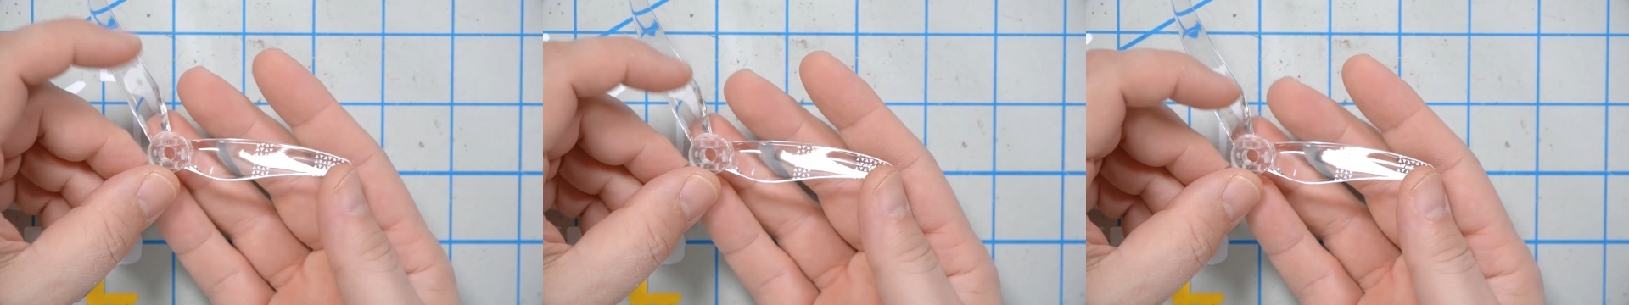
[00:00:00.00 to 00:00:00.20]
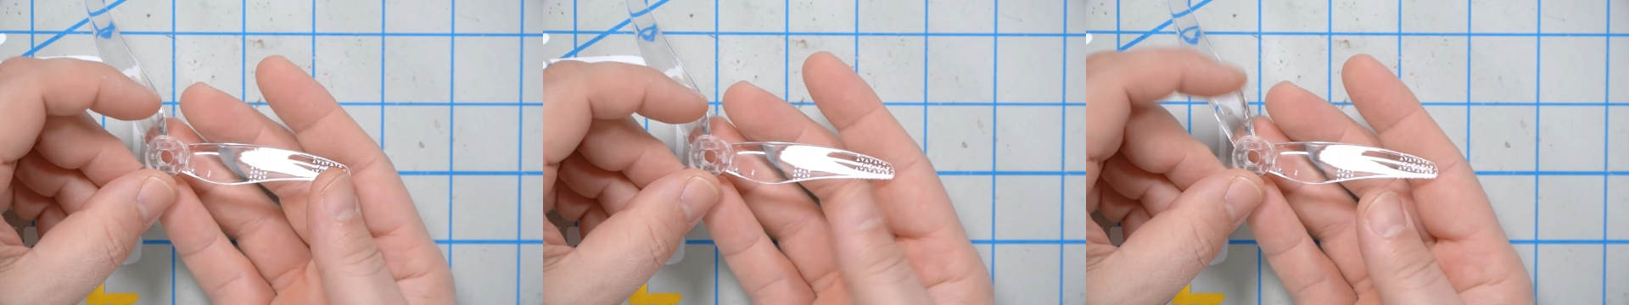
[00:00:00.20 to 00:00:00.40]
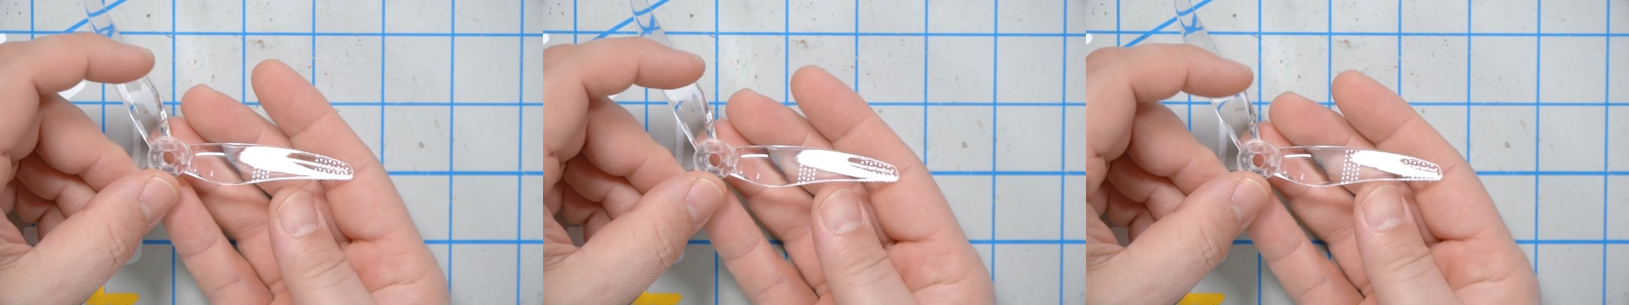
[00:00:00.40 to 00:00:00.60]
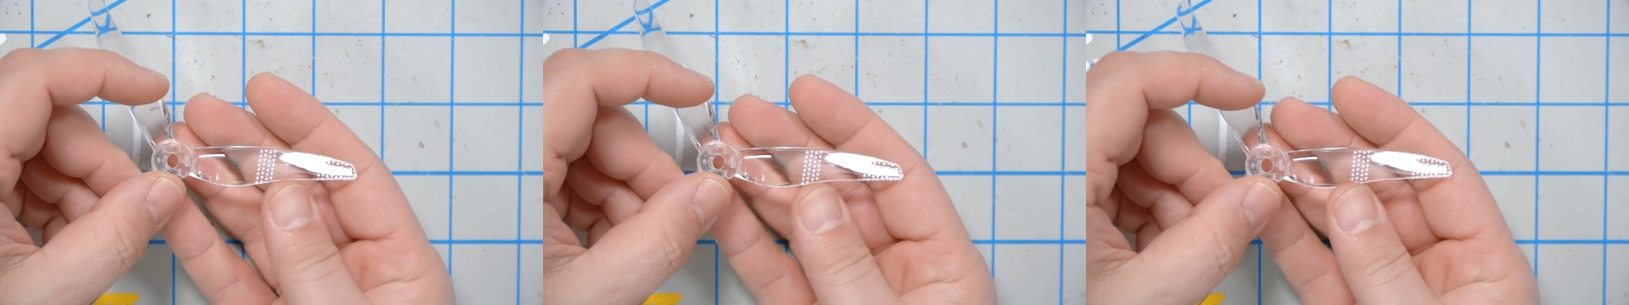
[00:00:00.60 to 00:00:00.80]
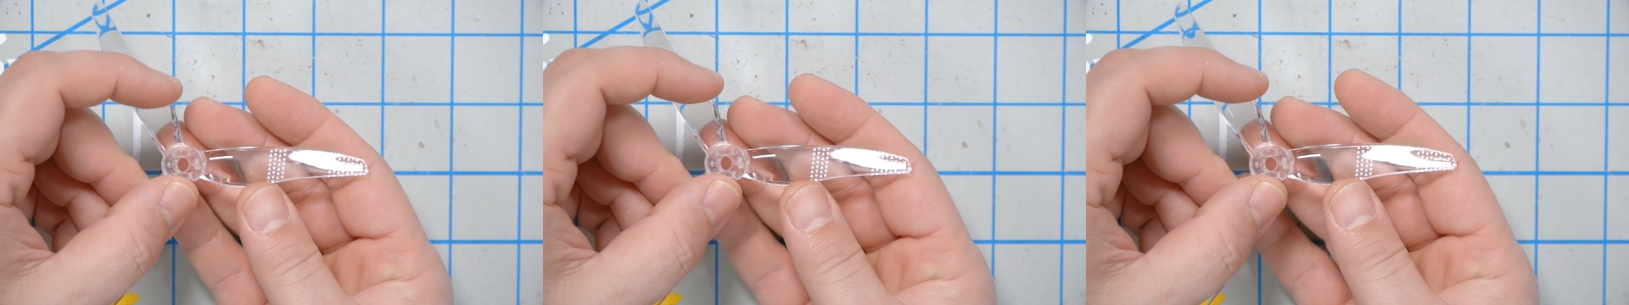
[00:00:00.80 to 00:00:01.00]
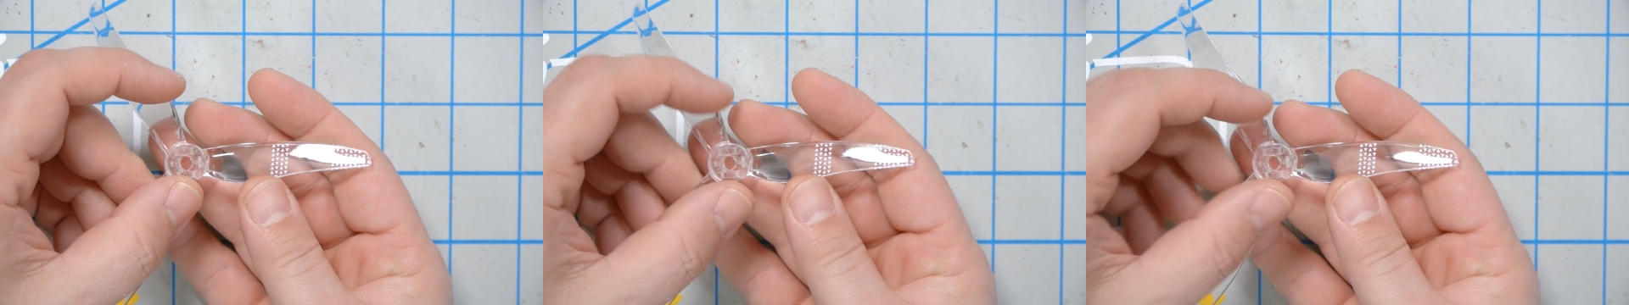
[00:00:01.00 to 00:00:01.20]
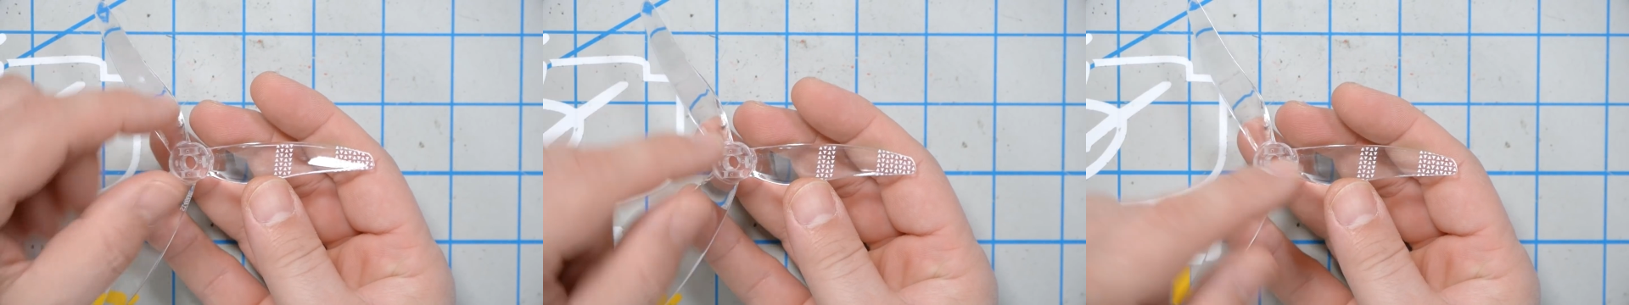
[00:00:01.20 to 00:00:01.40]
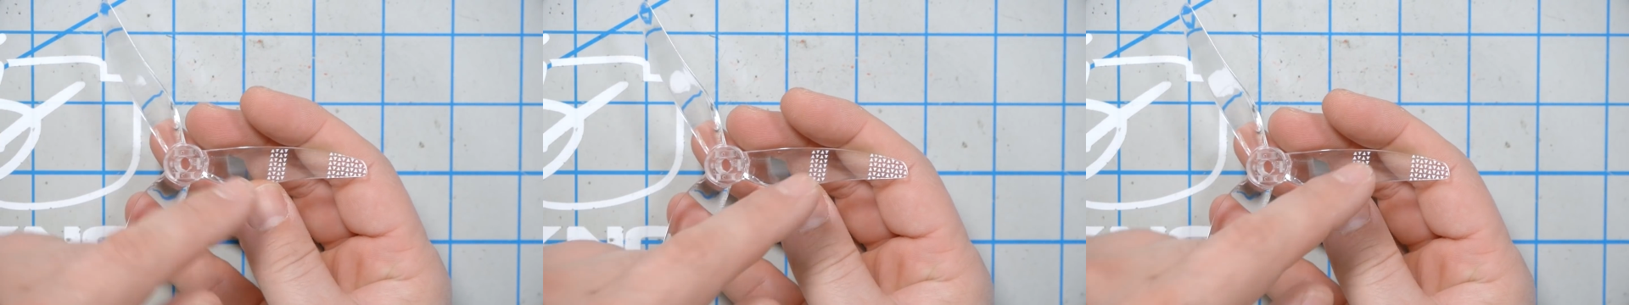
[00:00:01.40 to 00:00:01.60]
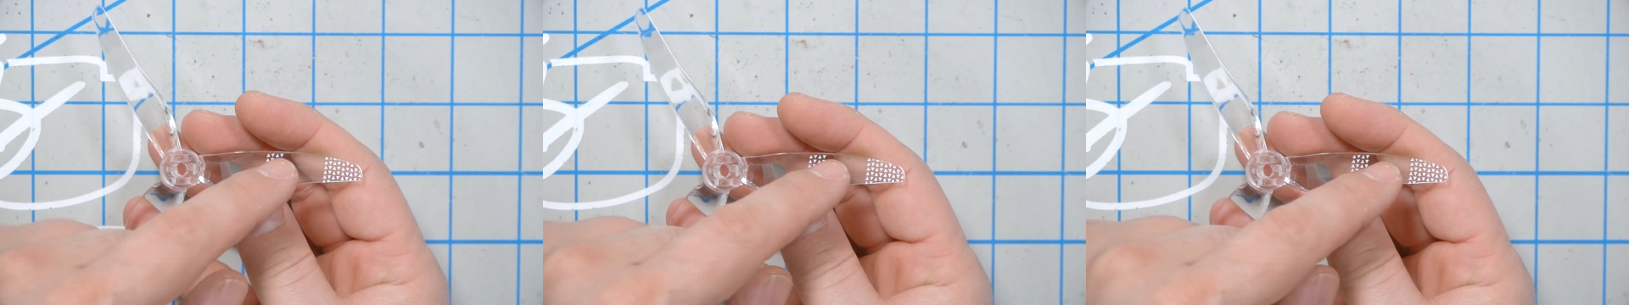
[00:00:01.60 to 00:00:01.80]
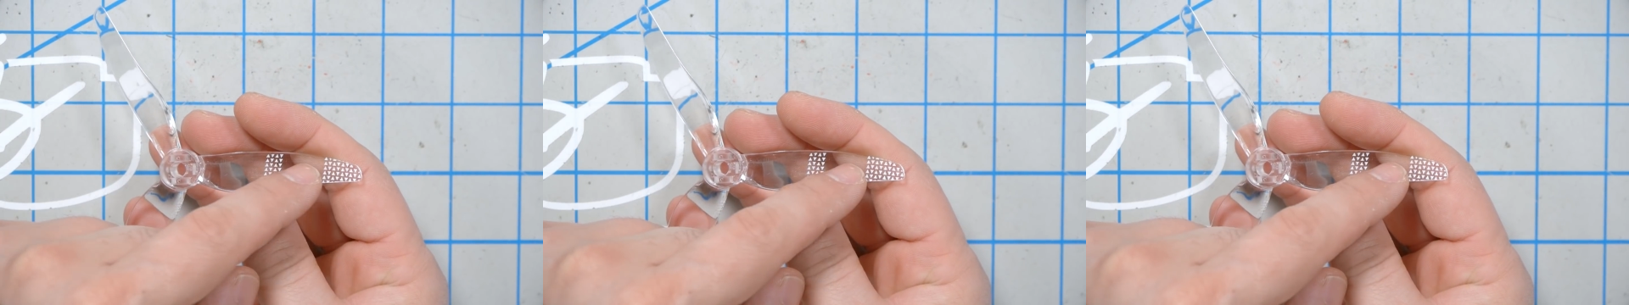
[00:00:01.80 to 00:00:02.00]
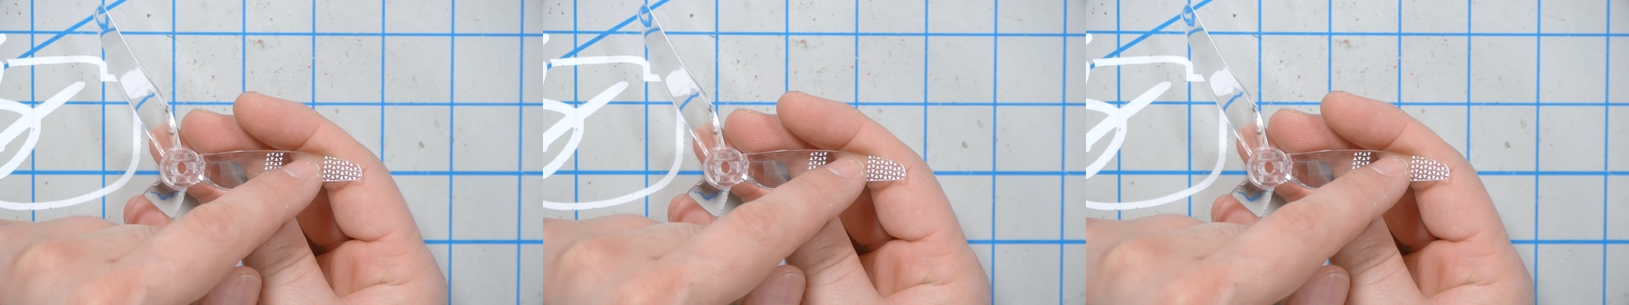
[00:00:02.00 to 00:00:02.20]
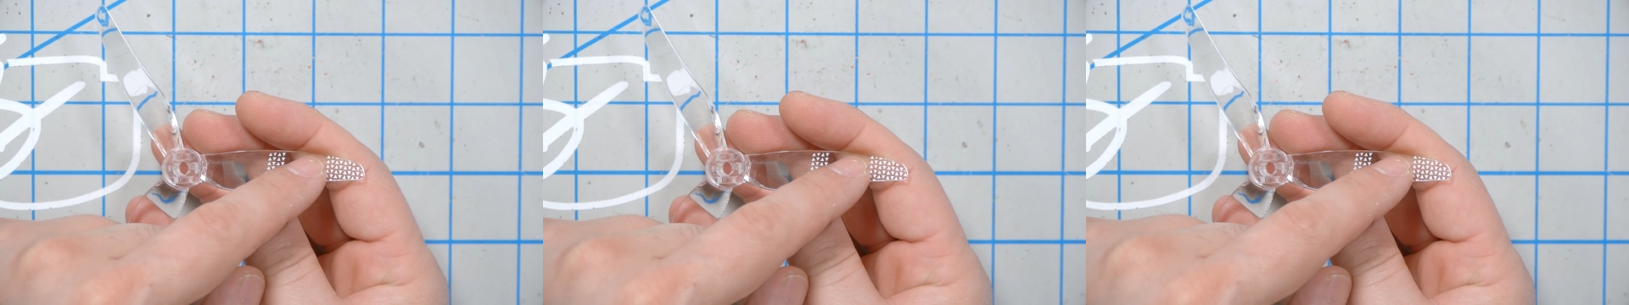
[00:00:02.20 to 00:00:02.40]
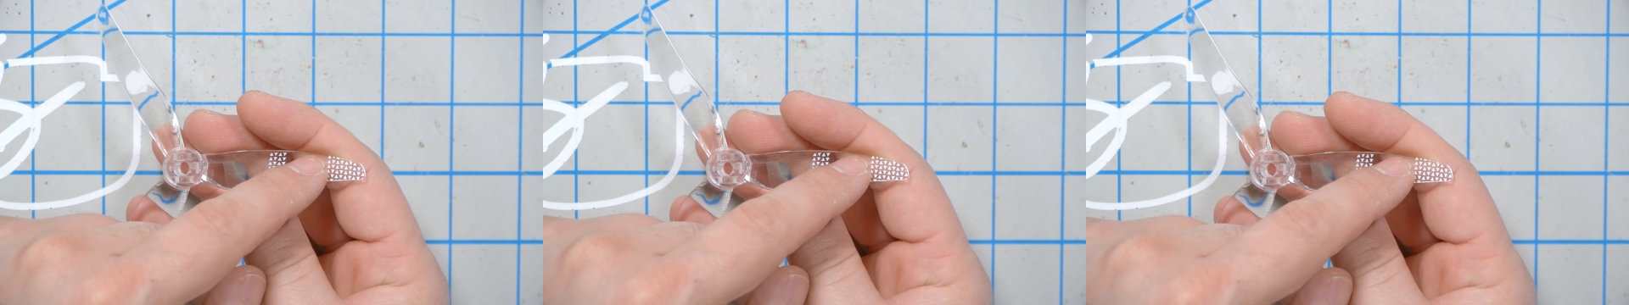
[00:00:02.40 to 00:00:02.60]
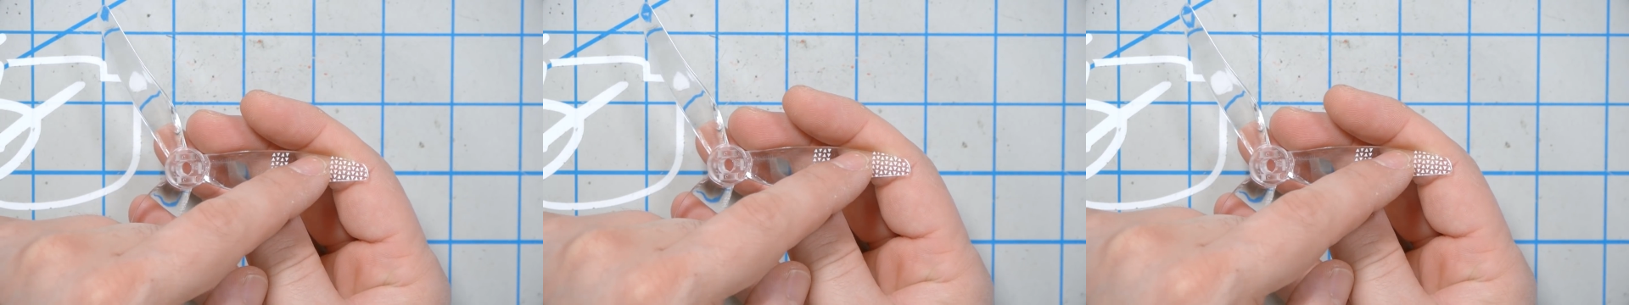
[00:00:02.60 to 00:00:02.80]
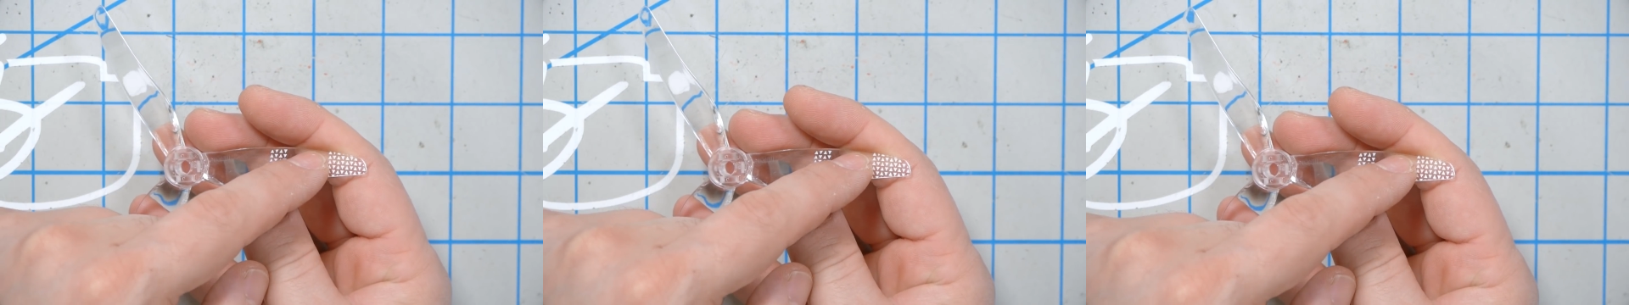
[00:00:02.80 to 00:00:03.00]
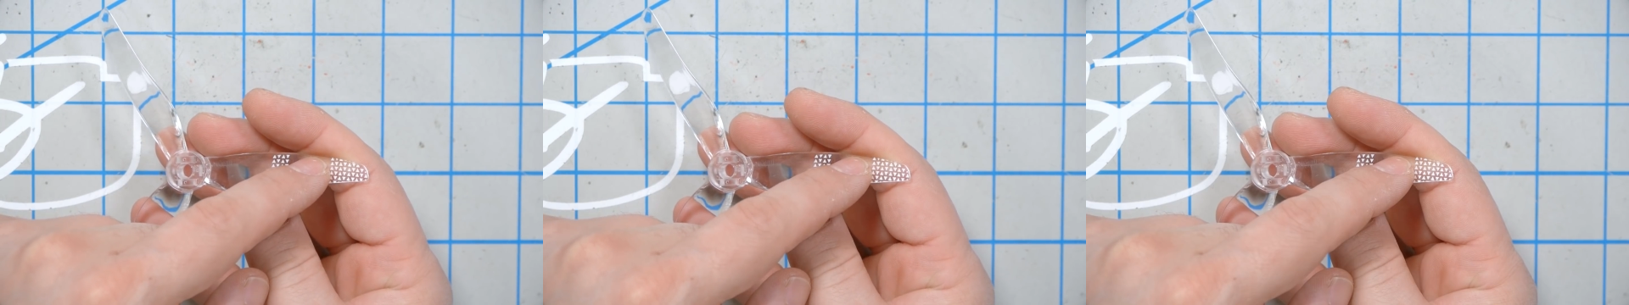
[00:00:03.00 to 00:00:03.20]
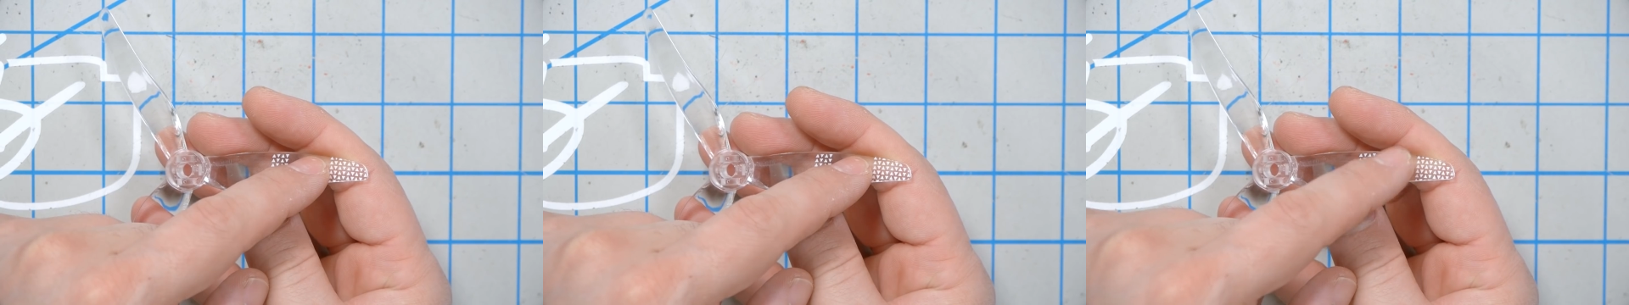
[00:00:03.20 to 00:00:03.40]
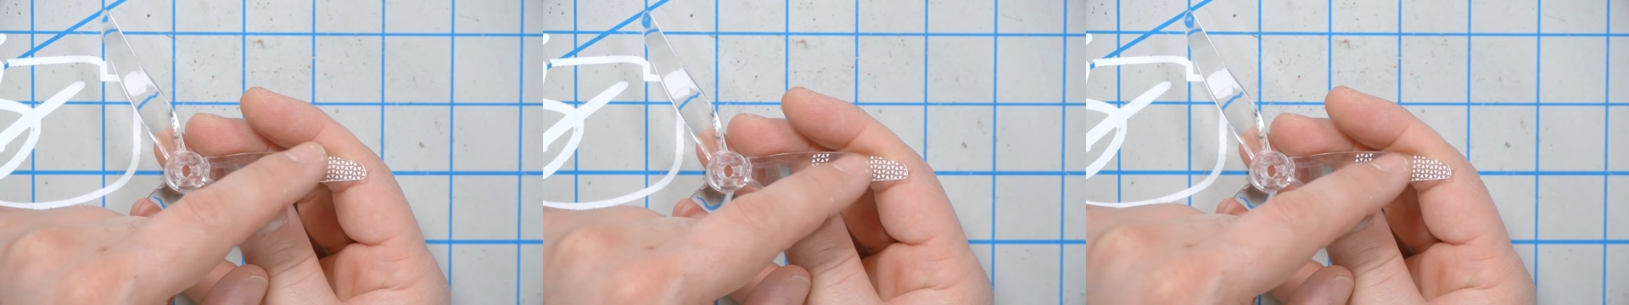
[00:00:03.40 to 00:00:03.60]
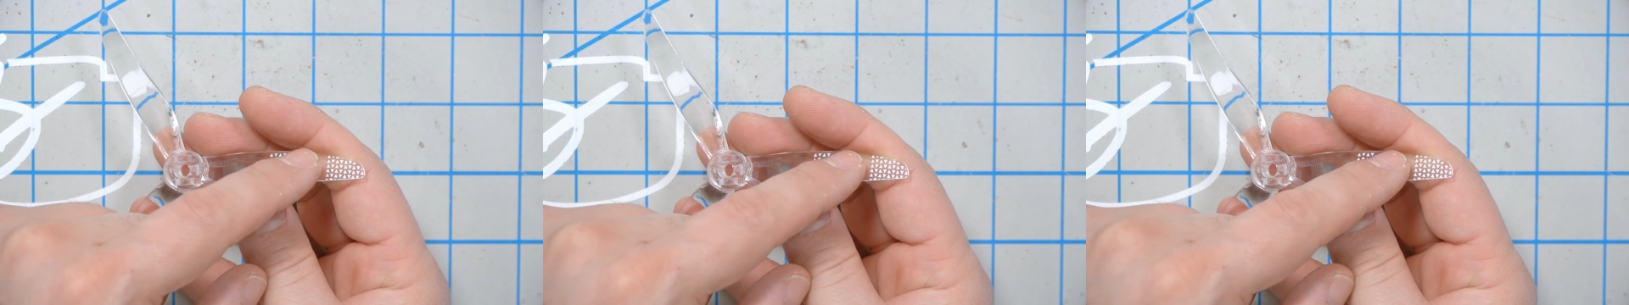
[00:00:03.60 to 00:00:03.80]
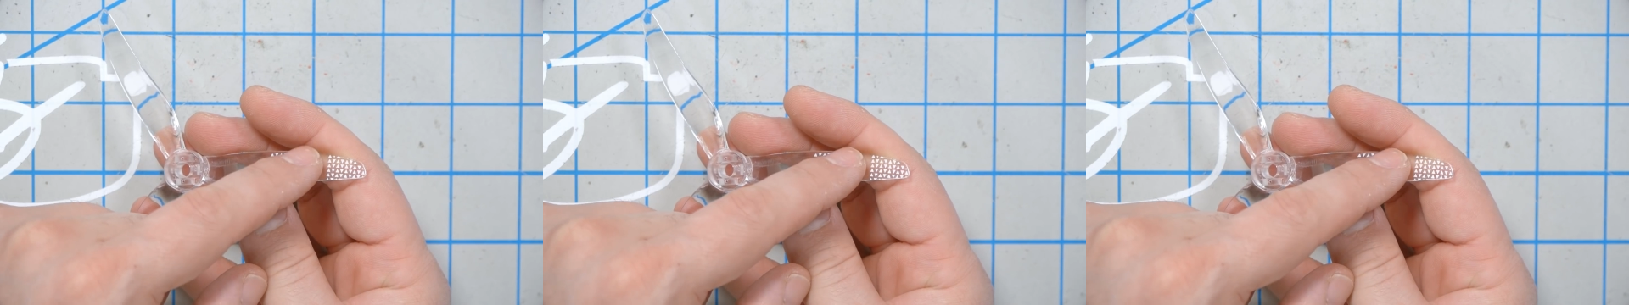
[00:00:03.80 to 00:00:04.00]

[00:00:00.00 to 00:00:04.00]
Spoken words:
(no speaker visible)